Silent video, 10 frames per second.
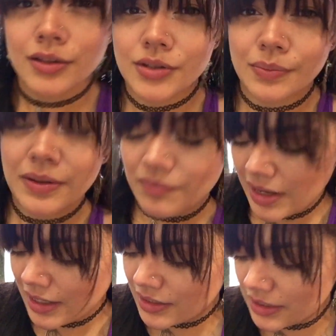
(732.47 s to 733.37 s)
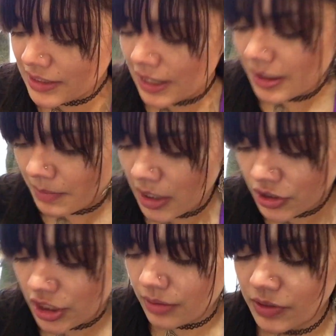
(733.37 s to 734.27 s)
So we've made it to
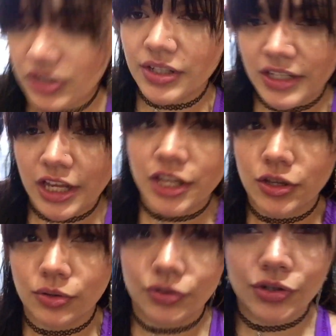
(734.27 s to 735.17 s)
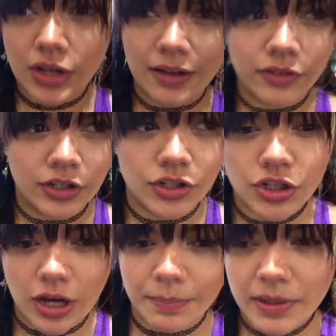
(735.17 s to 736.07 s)
Teramachi, which is a huge covered
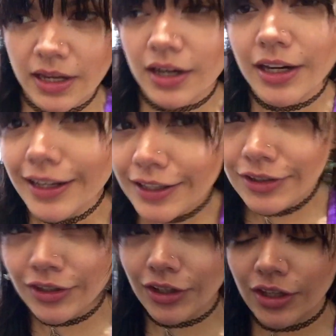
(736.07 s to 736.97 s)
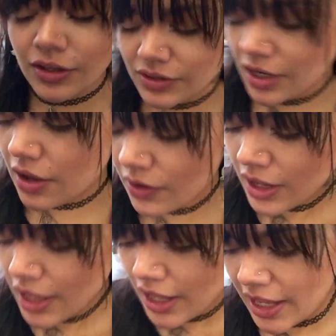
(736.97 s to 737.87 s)
shopping area here in Kyoto.
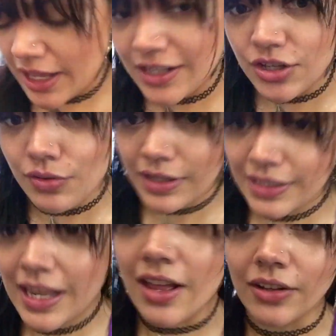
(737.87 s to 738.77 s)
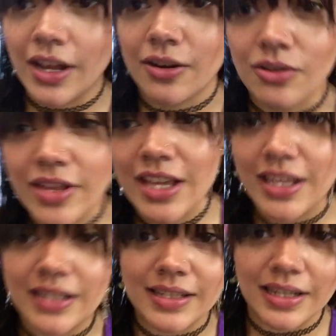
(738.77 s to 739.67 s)
And you can tell not only
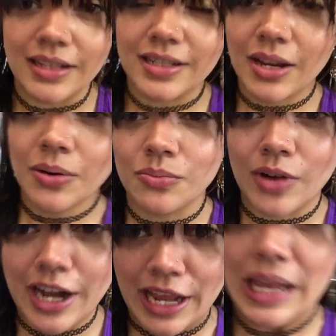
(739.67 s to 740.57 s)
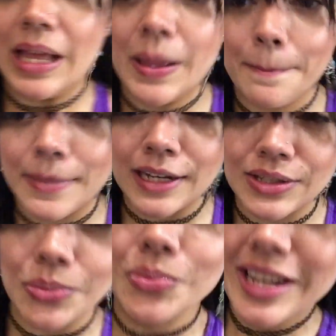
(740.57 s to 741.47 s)
is it raining, but
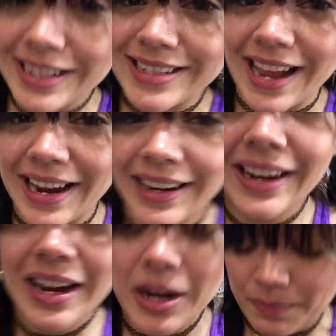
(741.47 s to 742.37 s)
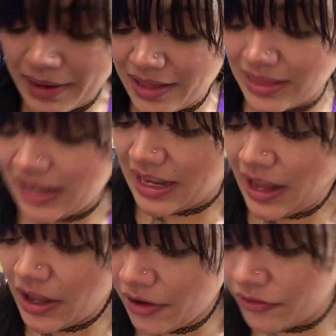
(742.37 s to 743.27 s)
it's a weekday by the
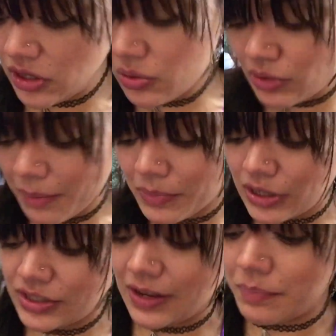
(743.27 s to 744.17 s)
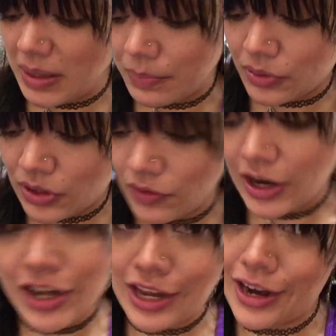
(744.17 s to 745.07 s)
few numbers of people who
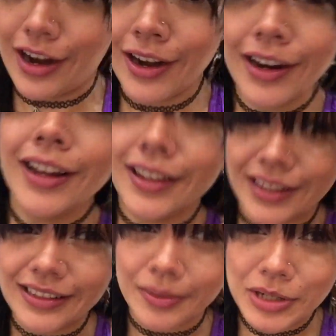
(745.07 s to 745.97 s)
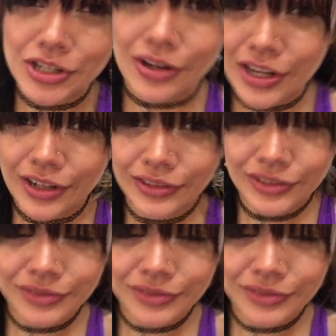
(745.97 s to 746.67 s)
are here. Here, let me show you.